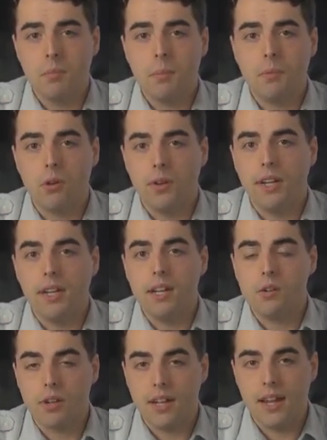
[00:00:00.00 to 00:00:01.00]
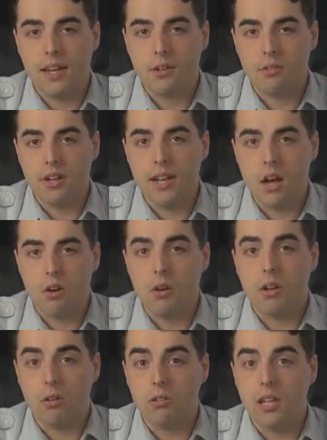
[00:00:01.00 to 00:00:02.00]
People who are eating organic right now
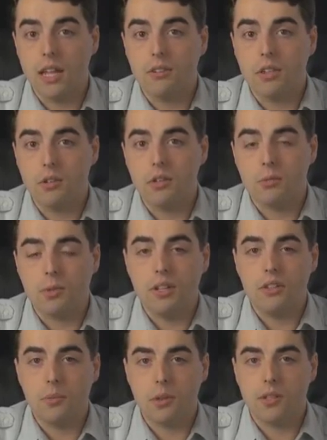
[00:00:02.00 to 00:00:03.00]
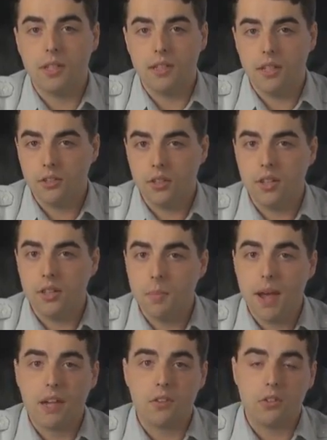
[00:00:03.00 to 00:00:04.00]
are likely going to read something like this and in the
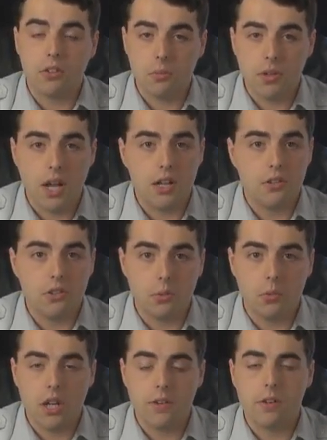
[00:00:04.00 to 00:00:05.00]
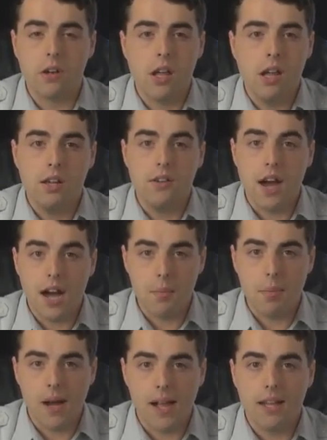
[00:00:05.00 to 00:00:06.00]
back of their subconscious or whatever,
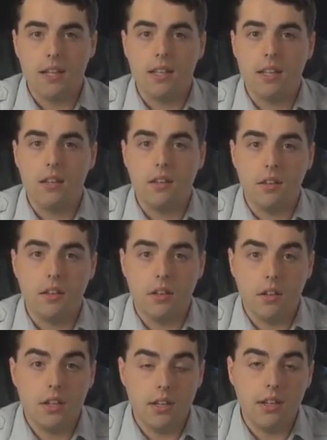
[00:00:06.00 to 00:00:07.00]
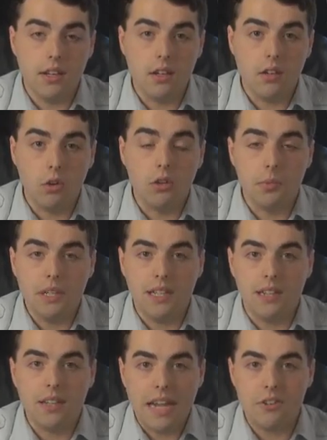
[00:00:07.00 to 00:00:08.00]
not buy it and
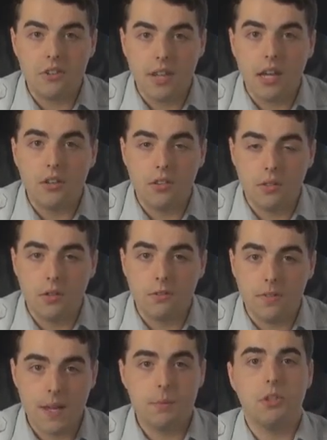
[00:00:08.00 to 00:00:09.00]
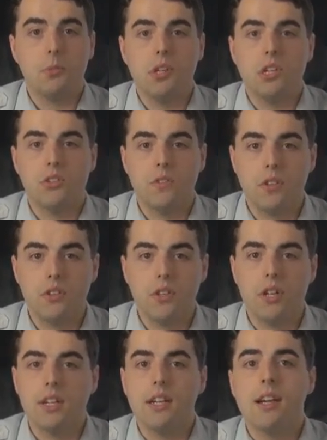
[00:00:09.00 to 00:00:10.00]
ultimately endanger the health of their families because of this
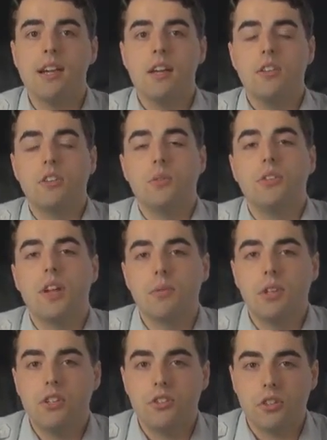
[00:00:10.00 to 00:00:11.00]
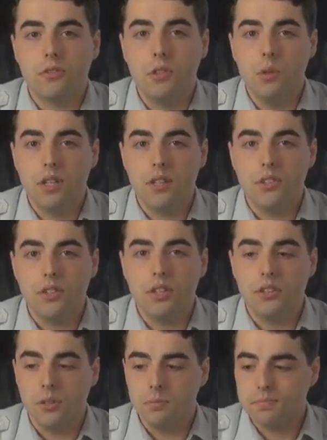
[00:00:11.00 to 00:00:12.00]
study. So it's not really just a fluke in the
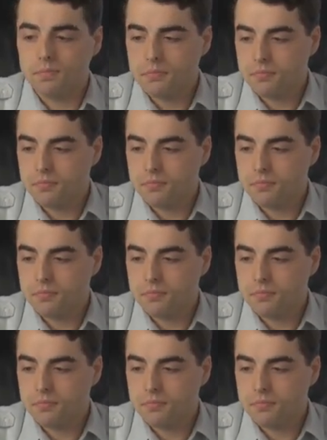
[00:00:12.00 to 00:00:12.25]
system.